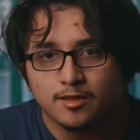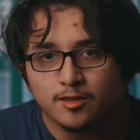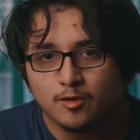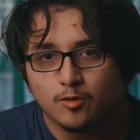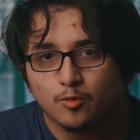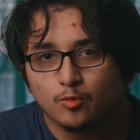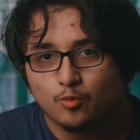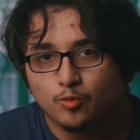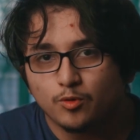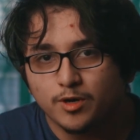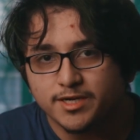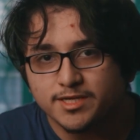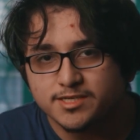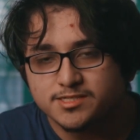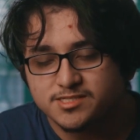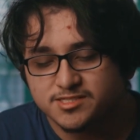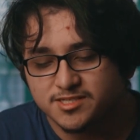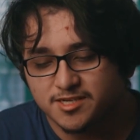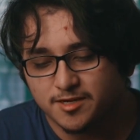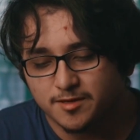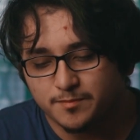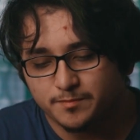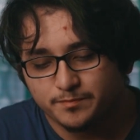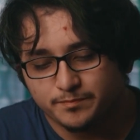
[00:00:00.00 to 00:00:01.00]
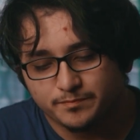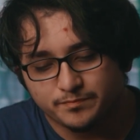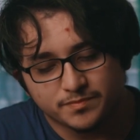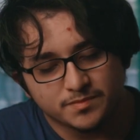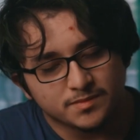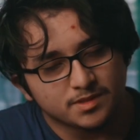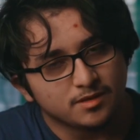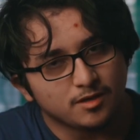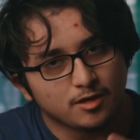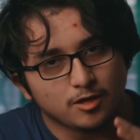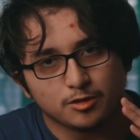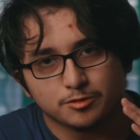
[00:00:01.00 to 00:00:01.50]
Hello, what is up?
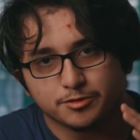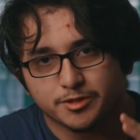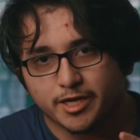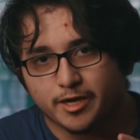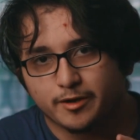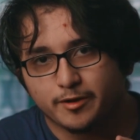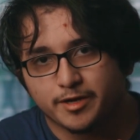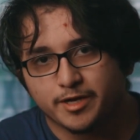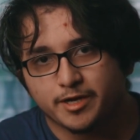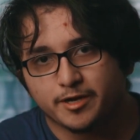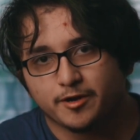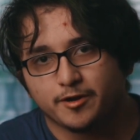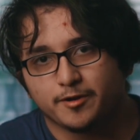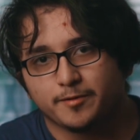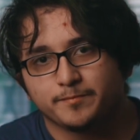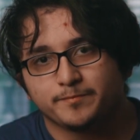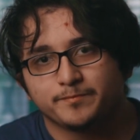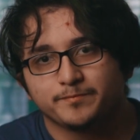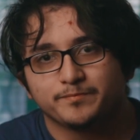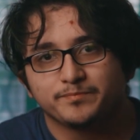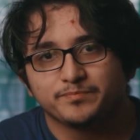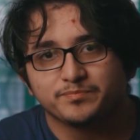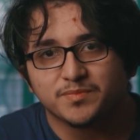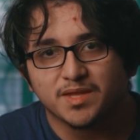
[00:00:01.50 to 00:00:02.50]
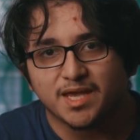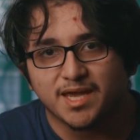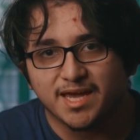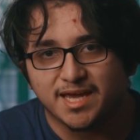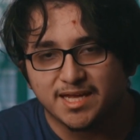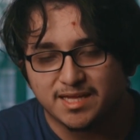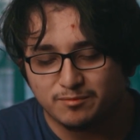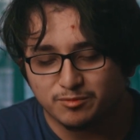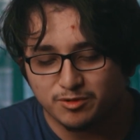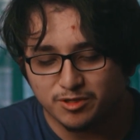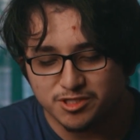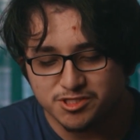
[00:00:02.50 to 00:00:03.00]
Aldair here,
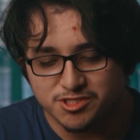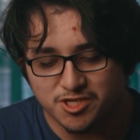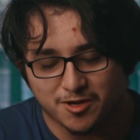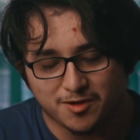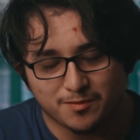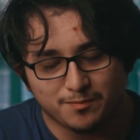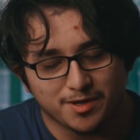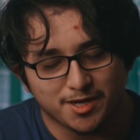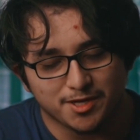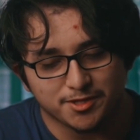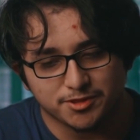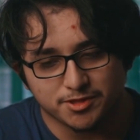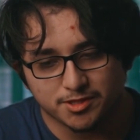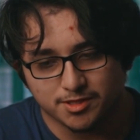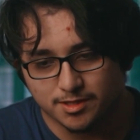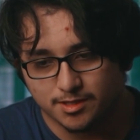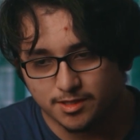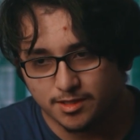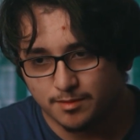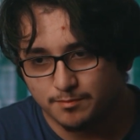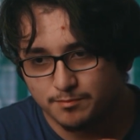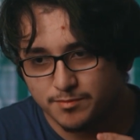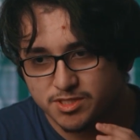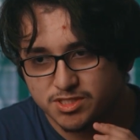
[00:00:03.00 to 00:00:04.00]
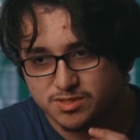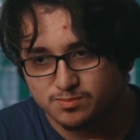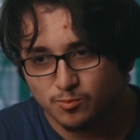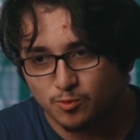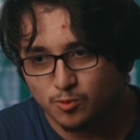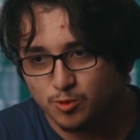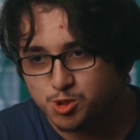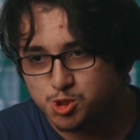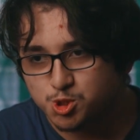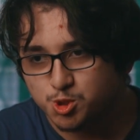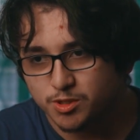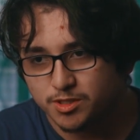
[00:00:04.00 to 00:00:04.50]
and I'm going to talk about the
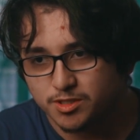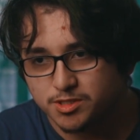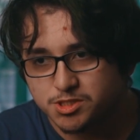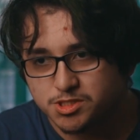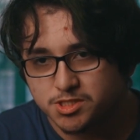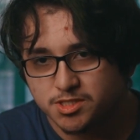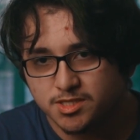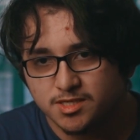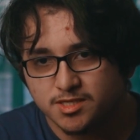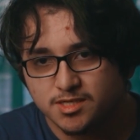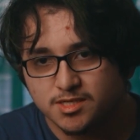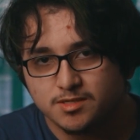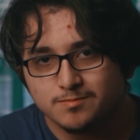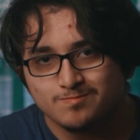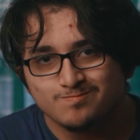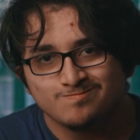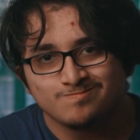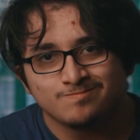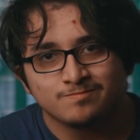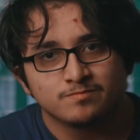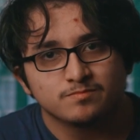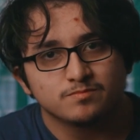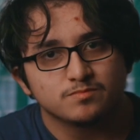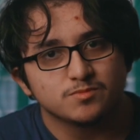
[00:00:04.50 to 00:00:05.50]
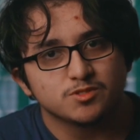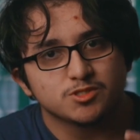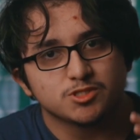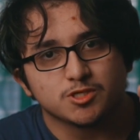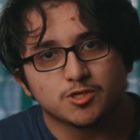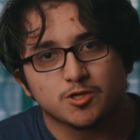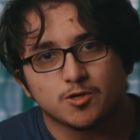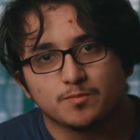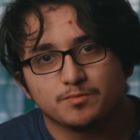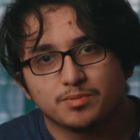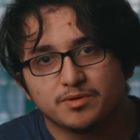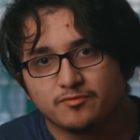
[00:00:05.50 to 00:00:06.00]
Mistborn Trilogy.
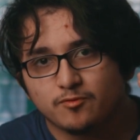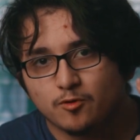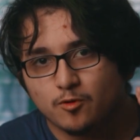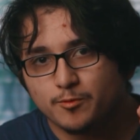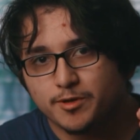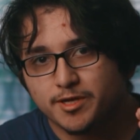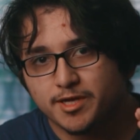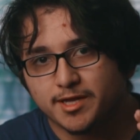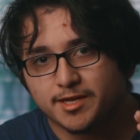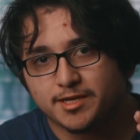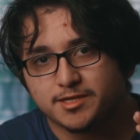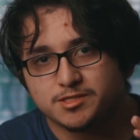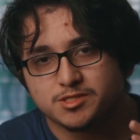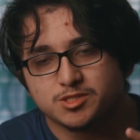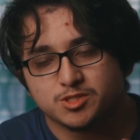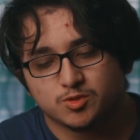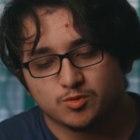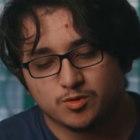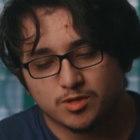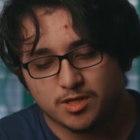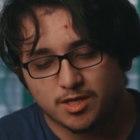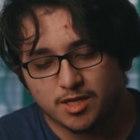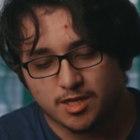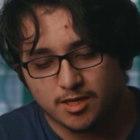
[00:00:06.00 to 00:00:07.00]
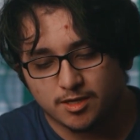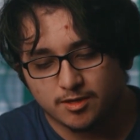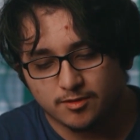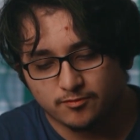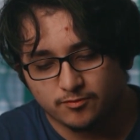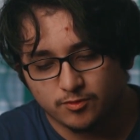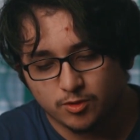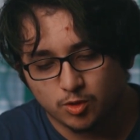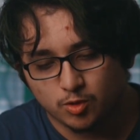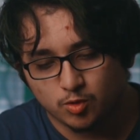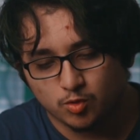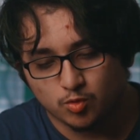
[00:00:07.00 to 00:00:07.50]
So before we get into it,
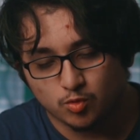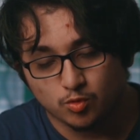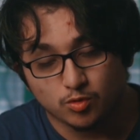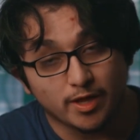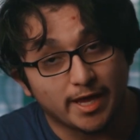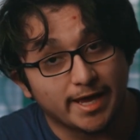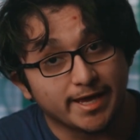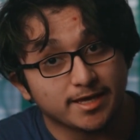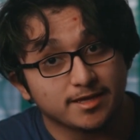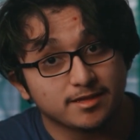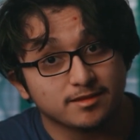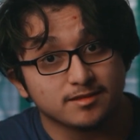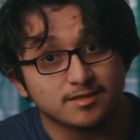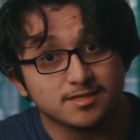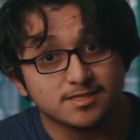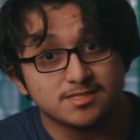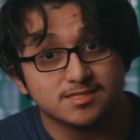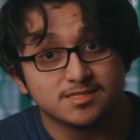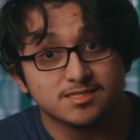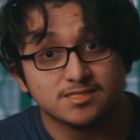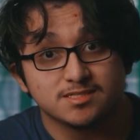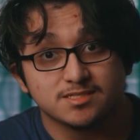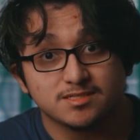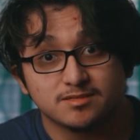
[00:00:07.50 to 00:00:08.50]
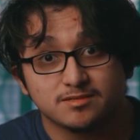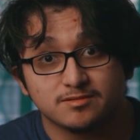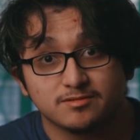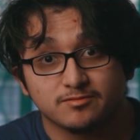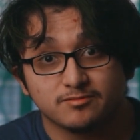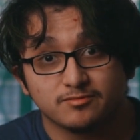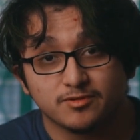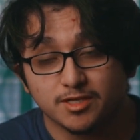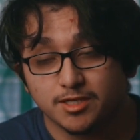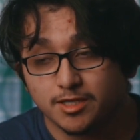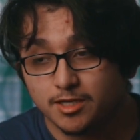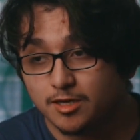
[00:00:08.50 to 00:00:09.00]
if you like this
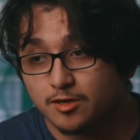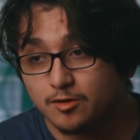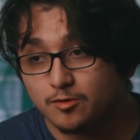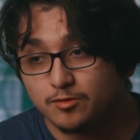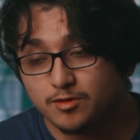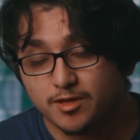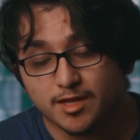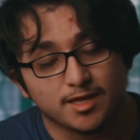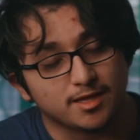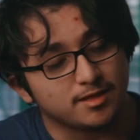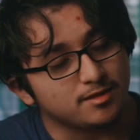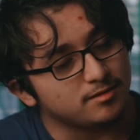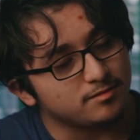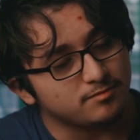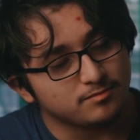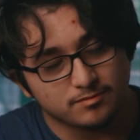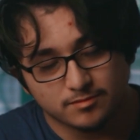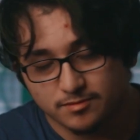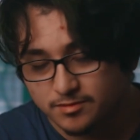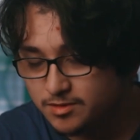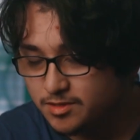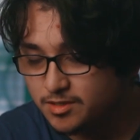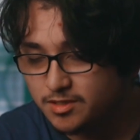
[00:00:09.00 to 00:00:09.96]
video, then